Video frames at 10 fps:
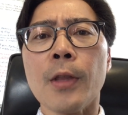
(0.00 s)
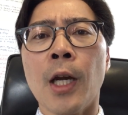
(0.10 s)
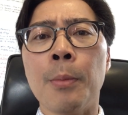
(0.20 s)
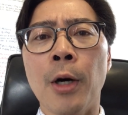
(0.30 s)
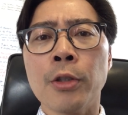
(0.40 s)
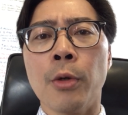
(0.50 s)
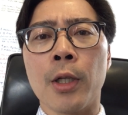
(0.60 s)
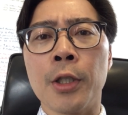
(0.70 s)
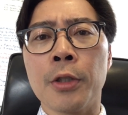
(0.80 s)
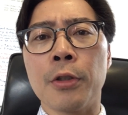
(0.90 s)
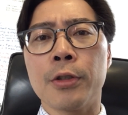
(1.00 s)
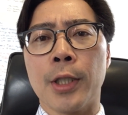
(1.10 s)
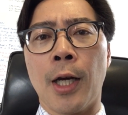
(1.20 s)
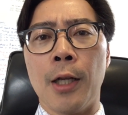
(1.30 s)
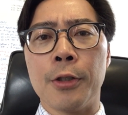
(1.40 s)
I'm also a clinical
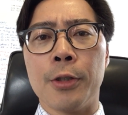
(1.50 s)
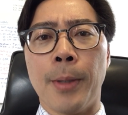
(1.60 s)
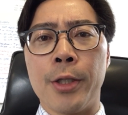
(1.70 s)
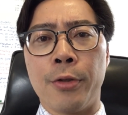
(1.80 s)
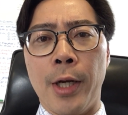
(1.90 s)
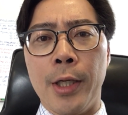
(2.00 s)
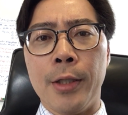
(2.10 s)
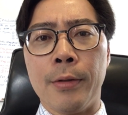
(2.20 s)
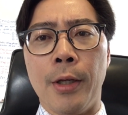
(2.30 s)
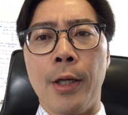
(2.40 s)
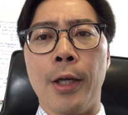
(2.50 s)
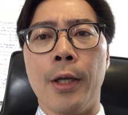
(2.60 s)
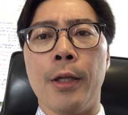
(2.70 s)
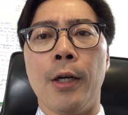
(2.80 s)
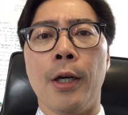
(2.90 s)
psychologist by training,
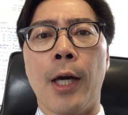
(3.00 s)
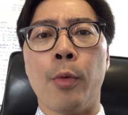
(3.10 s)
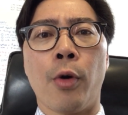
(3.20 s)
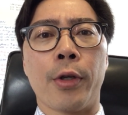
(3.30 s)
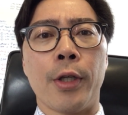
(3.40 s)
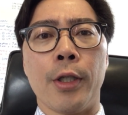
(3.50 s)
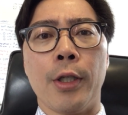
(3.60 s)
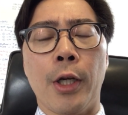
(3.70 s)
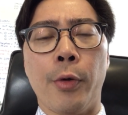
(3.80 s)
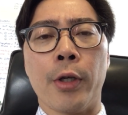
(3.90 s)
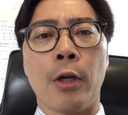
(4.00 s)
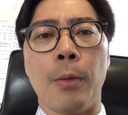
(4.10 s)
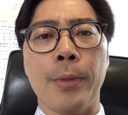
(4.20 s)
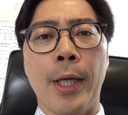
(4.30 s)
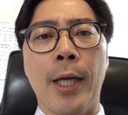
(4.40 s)
and I work in an area
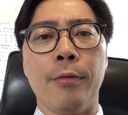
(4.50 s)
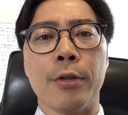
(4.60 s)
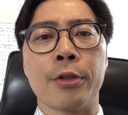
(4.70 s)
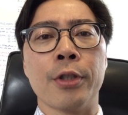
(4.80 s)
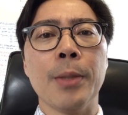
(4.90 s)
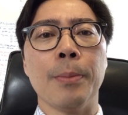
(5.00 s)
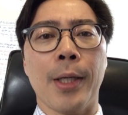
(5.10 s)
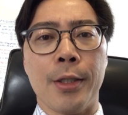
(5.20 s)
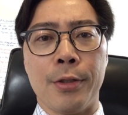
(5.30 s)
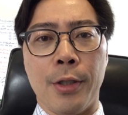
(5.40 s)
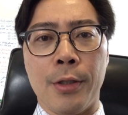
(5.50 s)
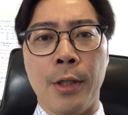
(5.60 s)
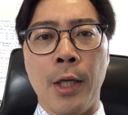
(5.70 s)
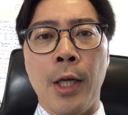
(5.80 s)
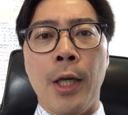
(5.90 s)
called behavioral sleep medicine.
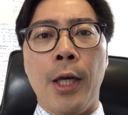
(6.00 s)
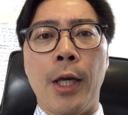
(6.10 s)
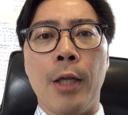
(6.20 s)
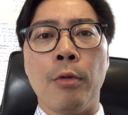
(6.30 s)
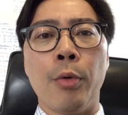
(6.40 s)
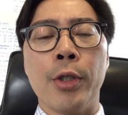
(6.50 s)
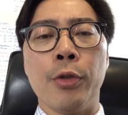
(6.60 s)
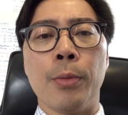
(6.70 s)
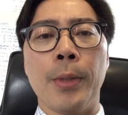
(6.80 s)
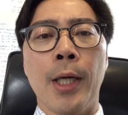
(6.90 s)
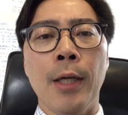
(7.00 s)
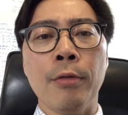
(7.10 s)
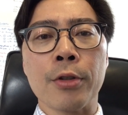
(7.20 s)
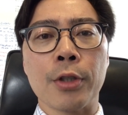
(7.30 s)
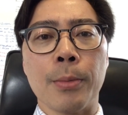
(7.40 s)
And what we do in
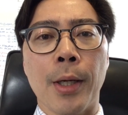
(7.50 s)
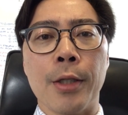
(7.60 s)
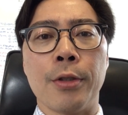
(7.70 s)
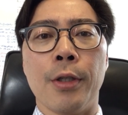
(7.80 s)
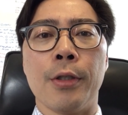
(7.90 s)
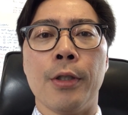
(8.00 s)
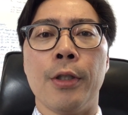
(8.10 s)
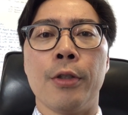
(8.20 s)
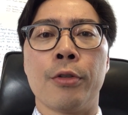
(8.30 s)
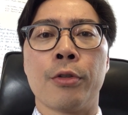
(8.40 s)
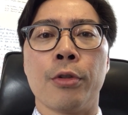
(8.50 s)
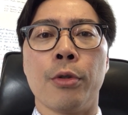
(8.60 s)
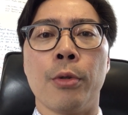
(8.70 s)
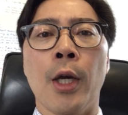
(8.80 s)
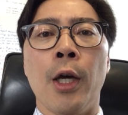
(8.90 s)
behavioral sleep medicine is
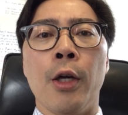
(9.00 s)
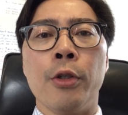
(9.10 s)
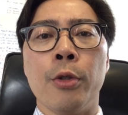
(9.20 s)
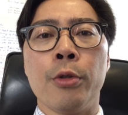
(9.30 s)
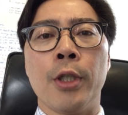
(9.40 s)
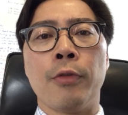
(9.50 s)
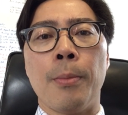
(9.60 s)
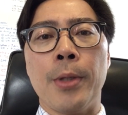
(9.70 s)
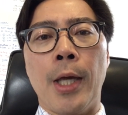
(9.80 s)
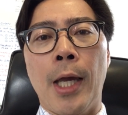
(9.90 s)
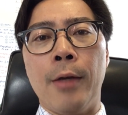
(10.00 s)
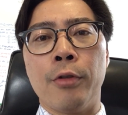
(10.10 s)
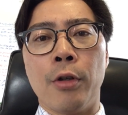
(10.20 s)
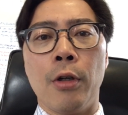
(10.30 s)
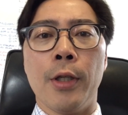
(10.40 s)
to use different
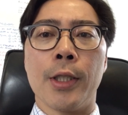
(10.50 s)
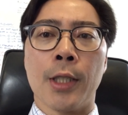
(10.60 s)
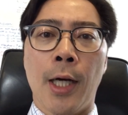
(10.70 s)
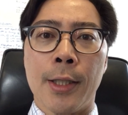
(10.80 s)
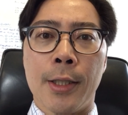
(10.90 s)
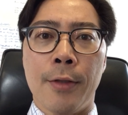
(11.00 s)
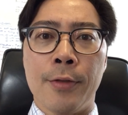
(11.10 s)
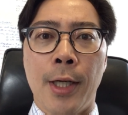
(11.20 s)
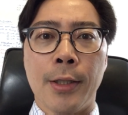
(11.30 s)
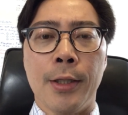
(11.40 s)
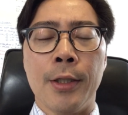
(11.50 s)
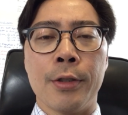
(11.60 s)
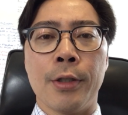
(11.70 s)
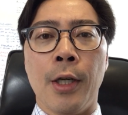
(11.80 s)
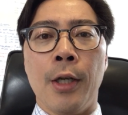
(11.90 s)
behavioral and cognitive
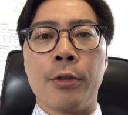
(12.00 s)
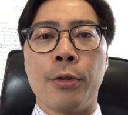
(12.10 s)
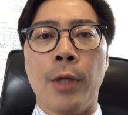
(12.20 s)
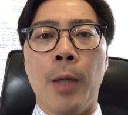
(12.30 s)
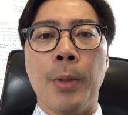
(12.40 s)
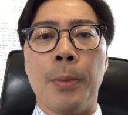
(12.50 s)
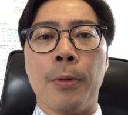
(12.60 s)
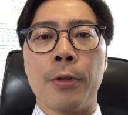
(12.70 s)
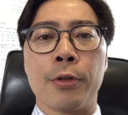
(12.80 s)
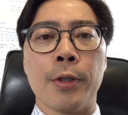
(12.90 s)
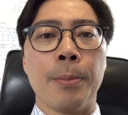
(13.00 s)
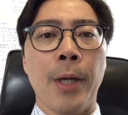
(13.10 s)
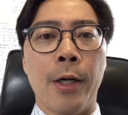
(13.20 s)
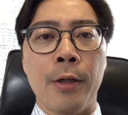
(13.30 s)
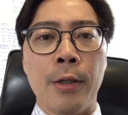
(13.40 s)
techniques to help people sleep
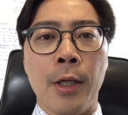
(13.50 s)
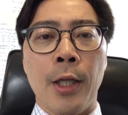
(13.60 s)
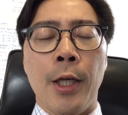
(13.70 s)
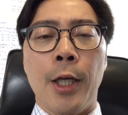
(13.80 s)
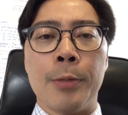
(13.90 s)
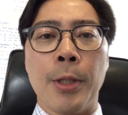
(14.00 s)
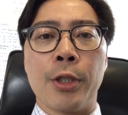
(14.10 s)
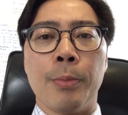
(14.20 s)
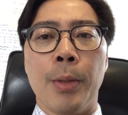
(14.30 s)
better, especially